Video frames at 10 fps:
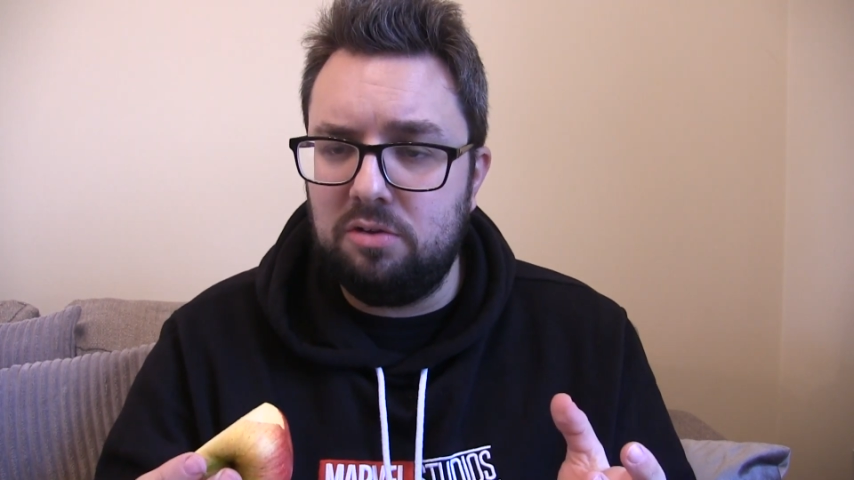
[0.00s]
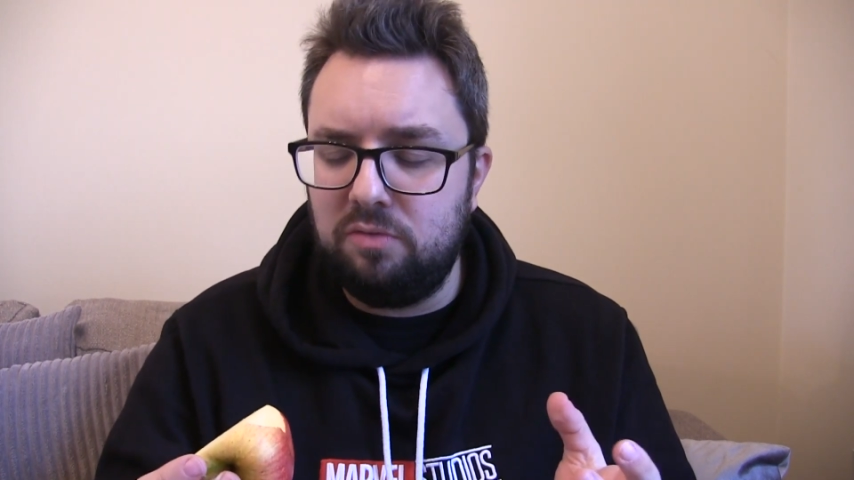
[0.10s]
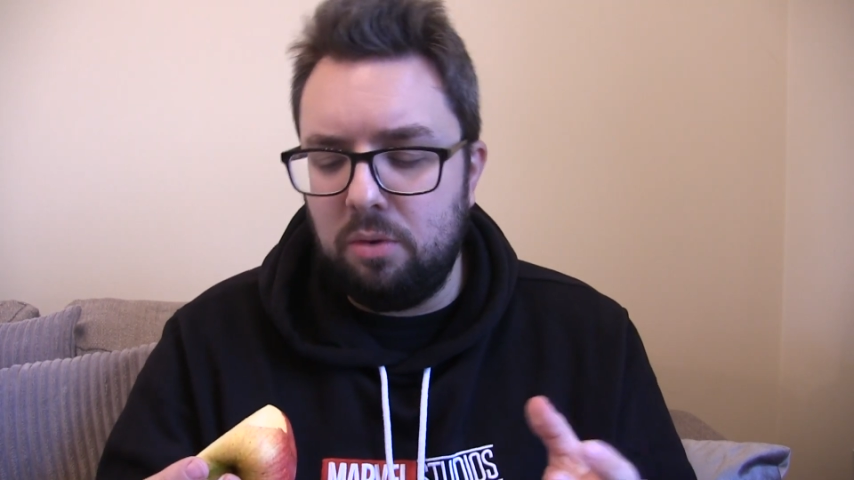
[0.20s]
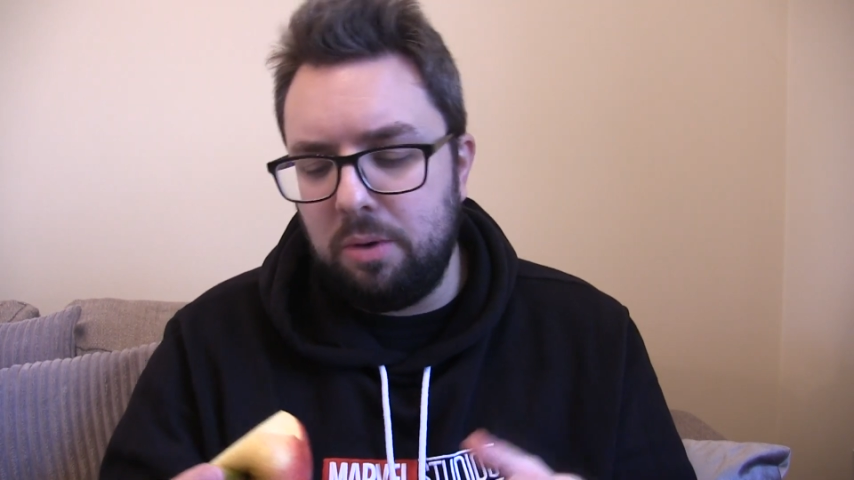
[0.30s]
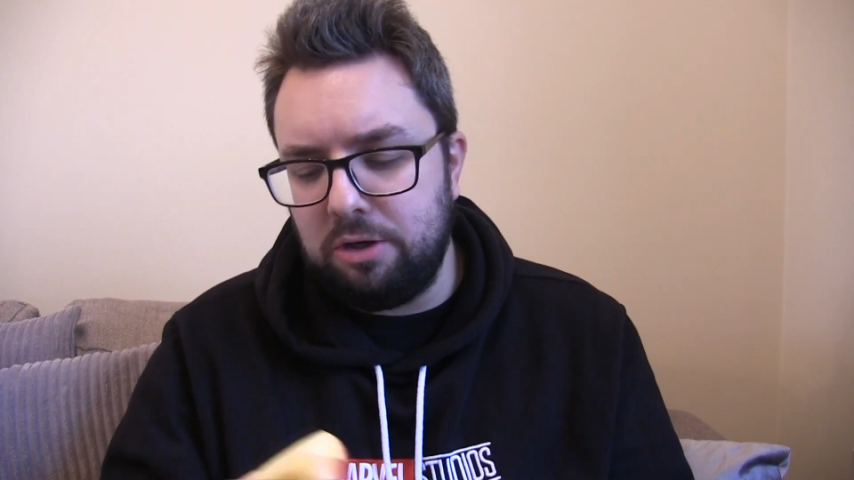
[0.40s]
of
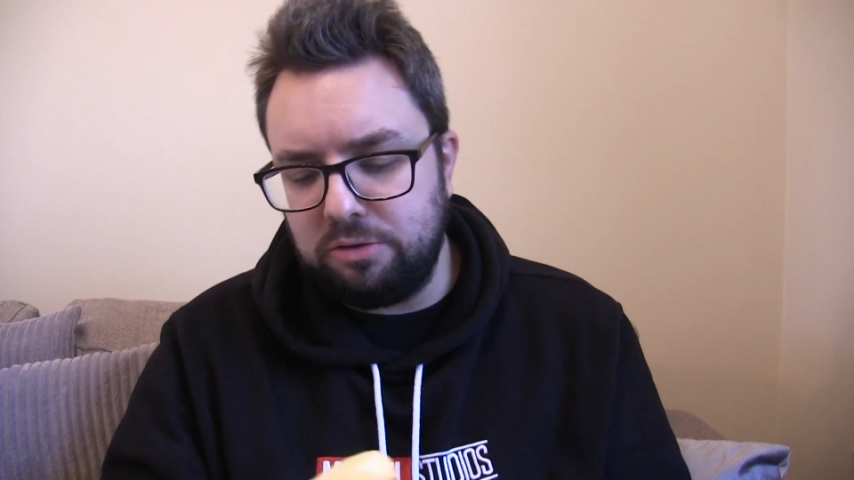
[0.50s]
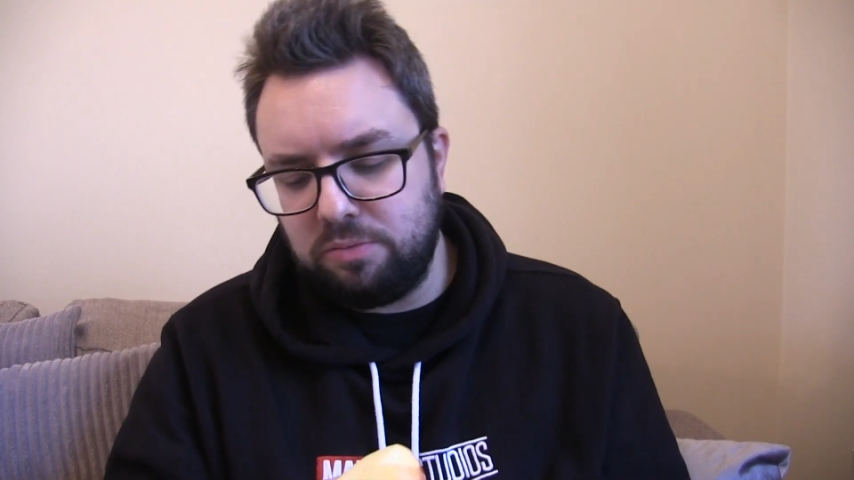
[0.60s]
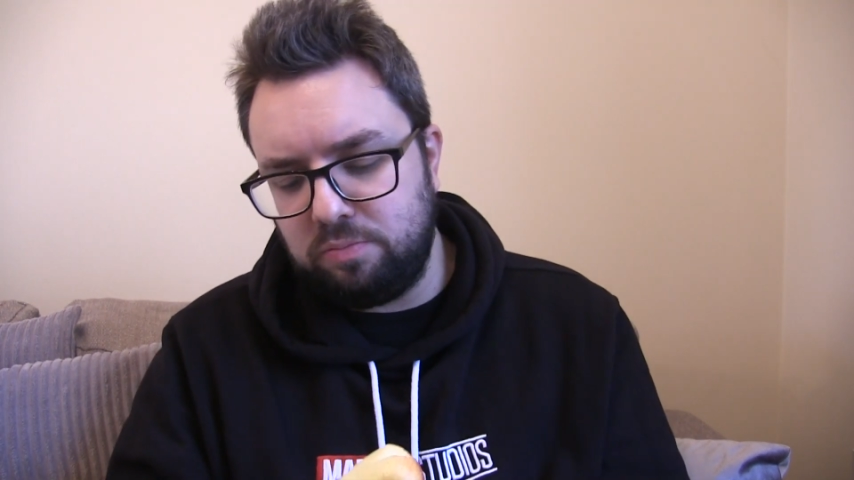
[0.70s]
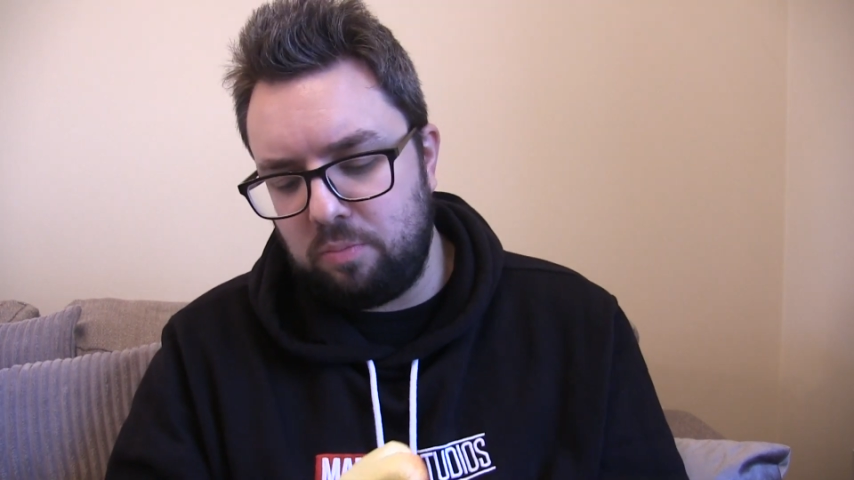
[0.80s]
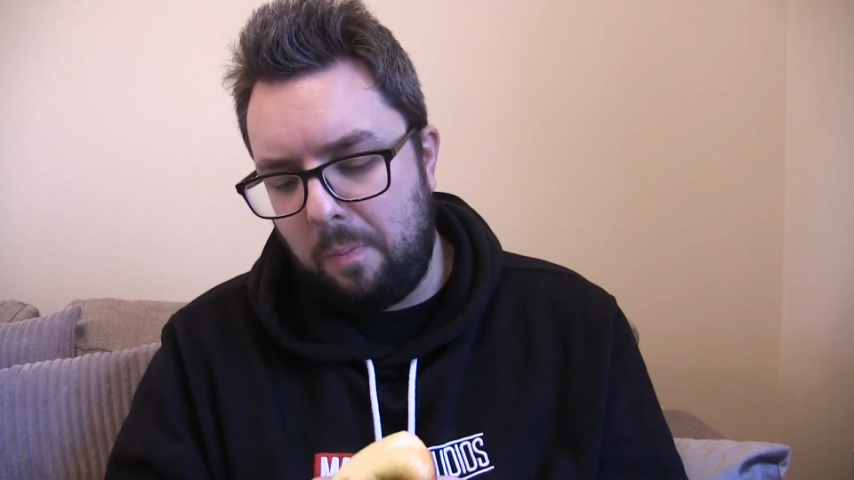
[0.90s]
the world
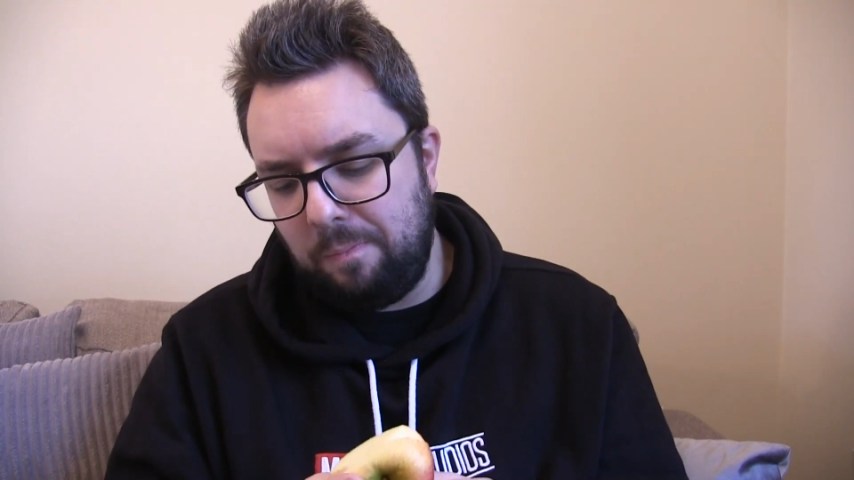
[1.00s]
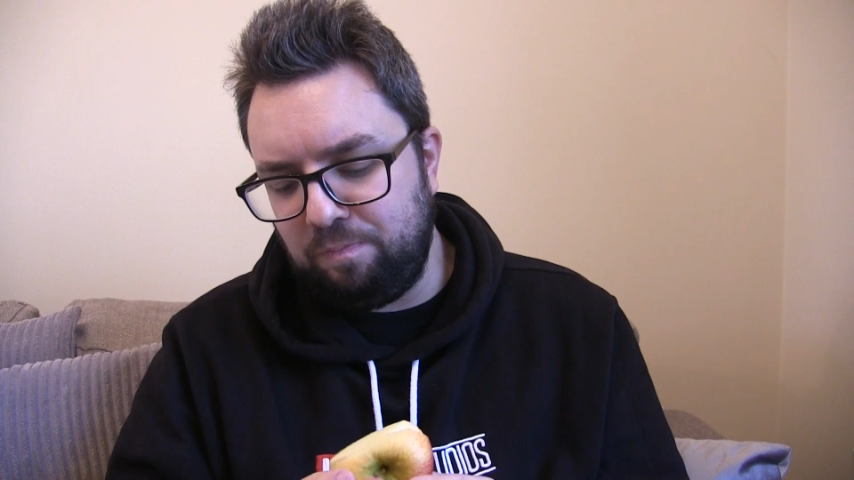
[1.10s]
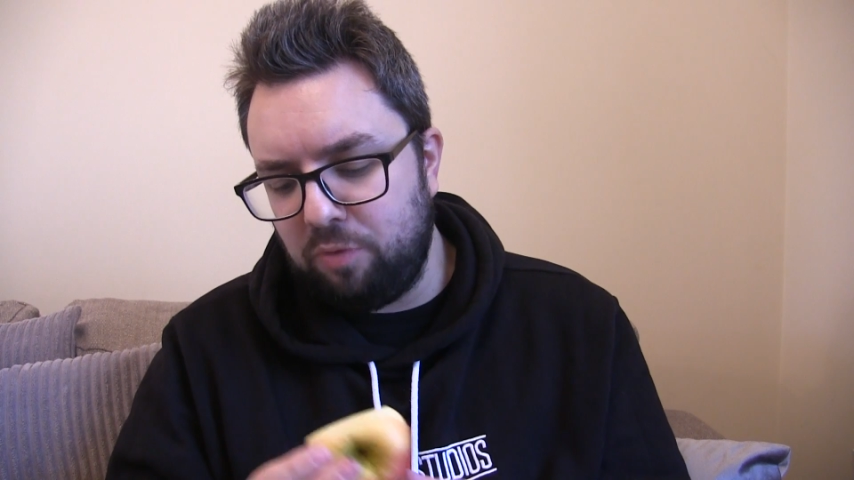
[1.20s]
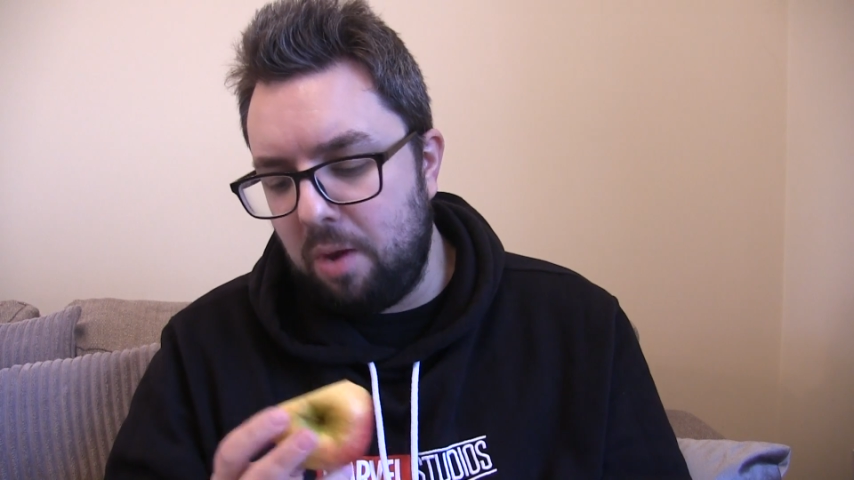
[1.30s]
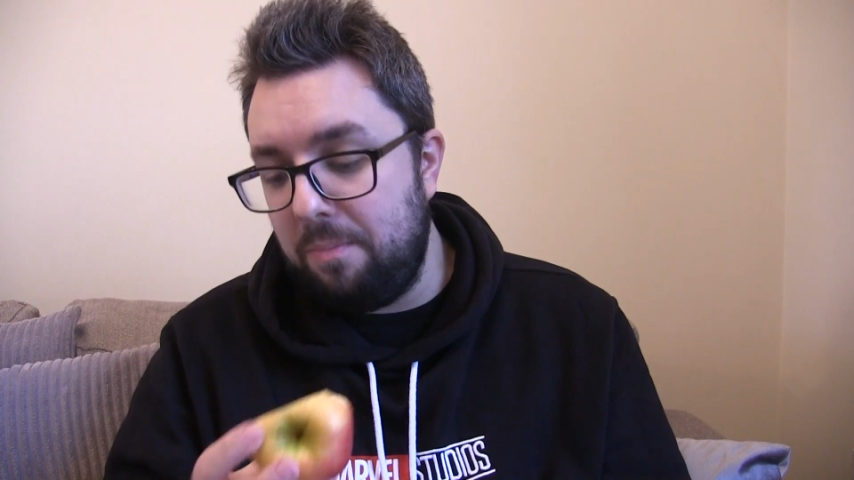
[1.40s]

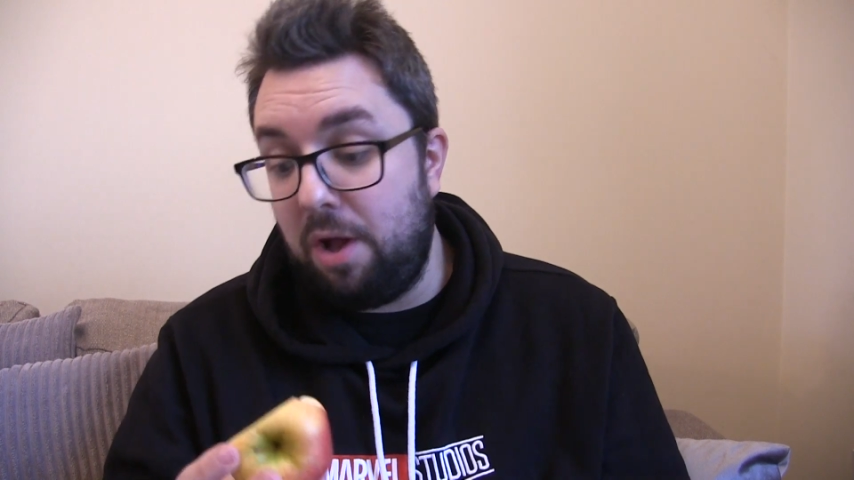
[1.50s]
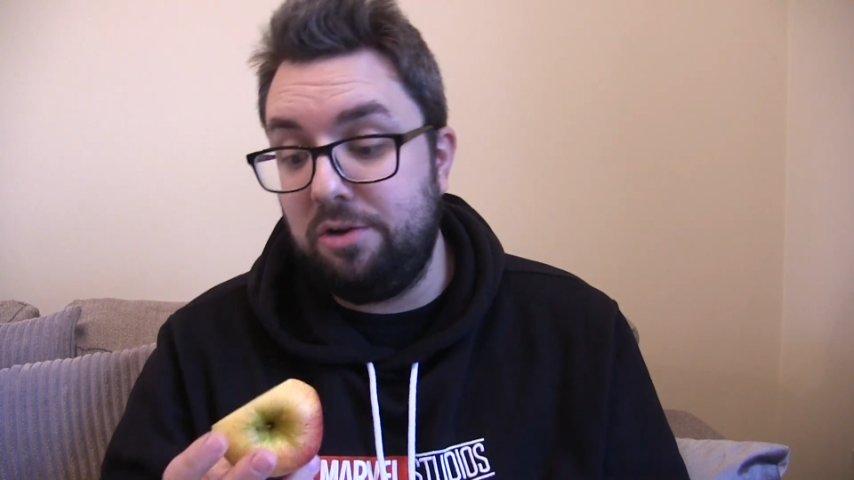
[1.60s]
but